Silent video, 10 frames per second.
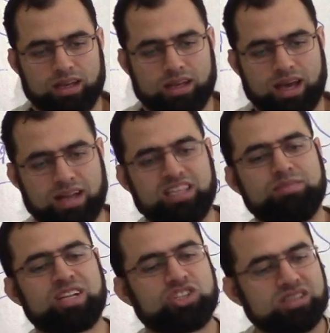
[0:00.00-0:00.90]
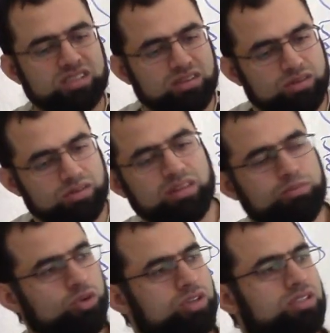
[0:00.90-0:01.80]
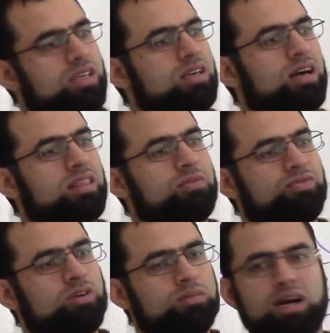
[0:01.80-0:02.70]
And he mentions the books he got them from,